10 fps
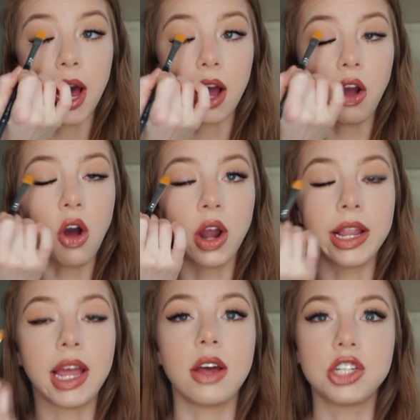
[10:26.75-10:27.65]
pack
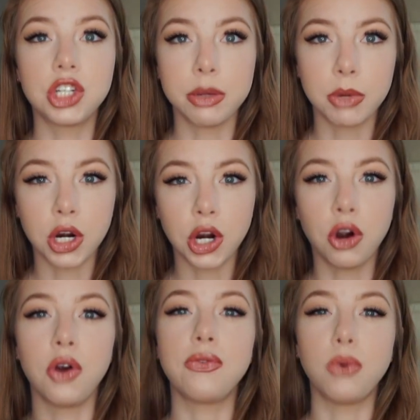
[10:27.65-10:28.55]
on like a shimmer
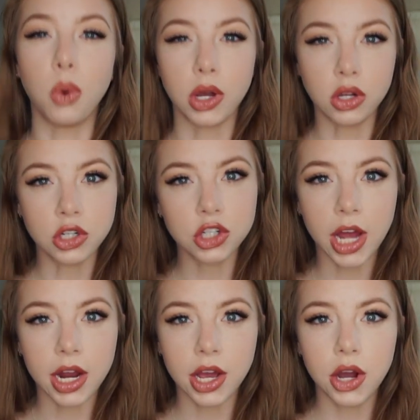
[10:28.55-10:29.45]
or a foiled
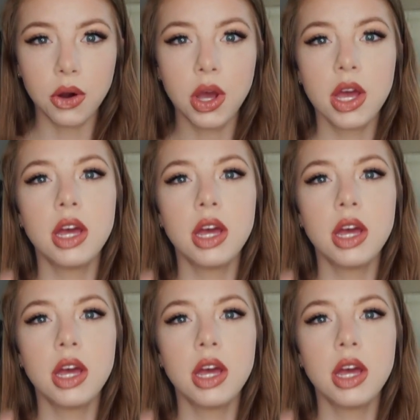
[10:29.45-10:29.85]
shadow